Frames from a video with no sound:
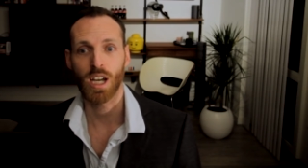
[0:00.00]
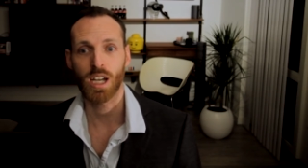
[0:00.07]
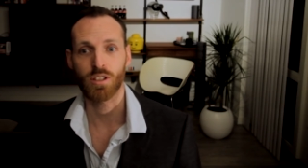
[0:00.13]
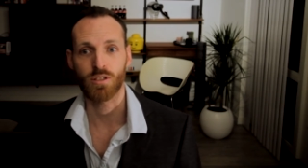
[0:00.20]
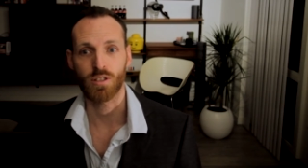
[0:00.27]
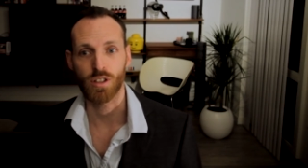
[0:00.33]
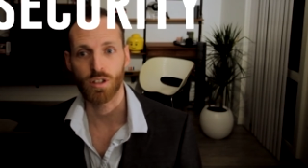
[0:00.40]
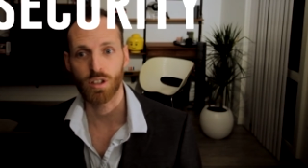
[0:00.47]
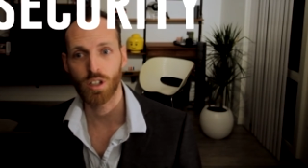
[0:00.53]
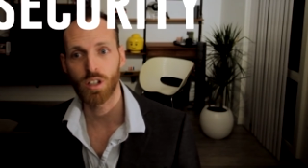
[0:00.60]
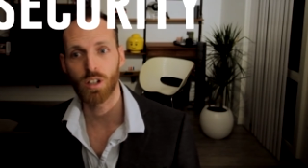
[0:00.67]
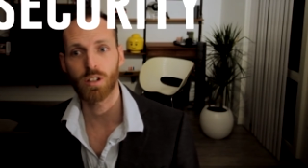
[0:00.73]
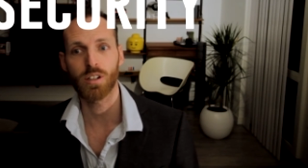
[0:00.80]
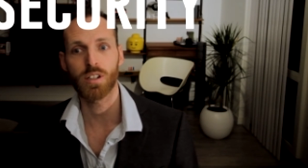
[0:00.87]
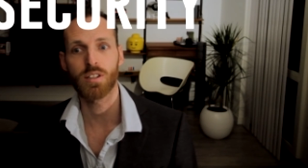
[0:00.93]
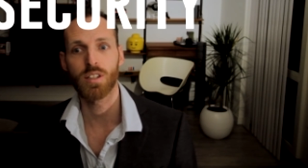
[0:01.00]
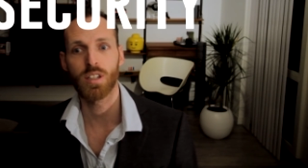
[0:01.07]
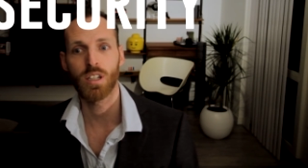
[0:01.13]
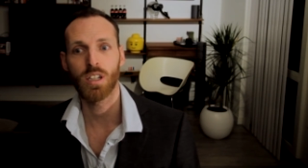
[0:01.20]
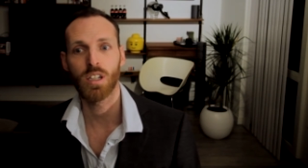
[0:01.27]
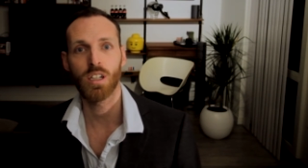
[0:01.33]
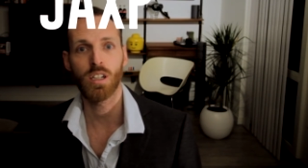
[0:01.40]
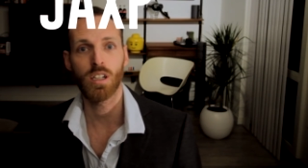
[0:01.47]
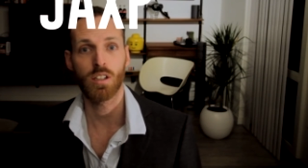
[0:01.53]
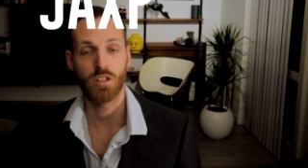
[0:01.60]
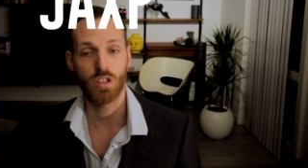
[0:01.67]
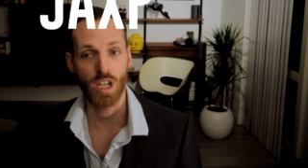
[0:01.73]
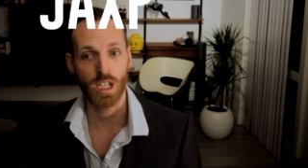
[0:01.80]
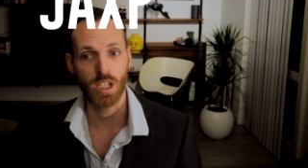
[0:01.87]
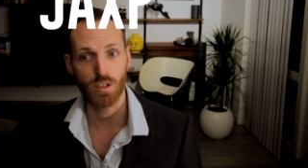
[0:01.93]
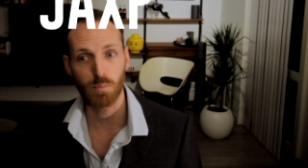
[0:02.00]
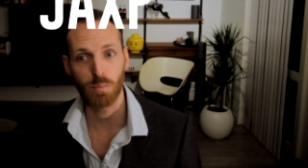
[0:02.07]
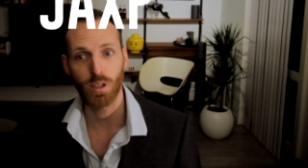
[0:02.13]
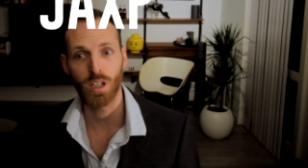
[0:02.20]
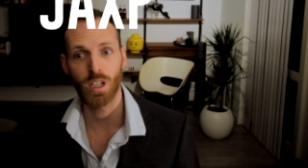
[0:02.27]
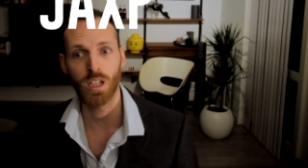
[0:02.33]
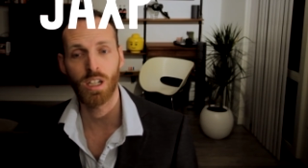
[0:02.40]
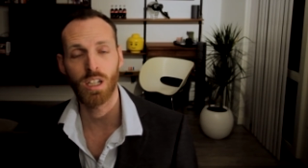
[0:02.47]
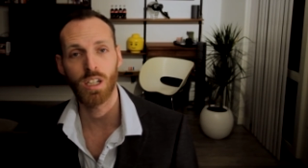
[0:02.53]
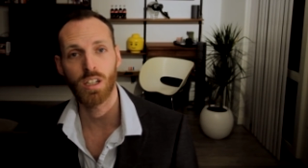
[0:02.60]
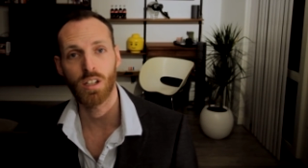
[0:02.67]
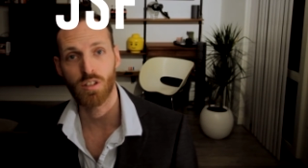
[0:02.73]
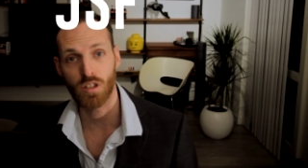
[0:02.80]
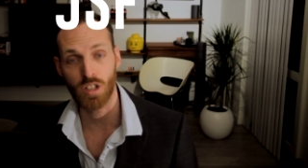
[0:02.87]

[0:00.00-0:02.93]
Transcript: extra security, JAXP,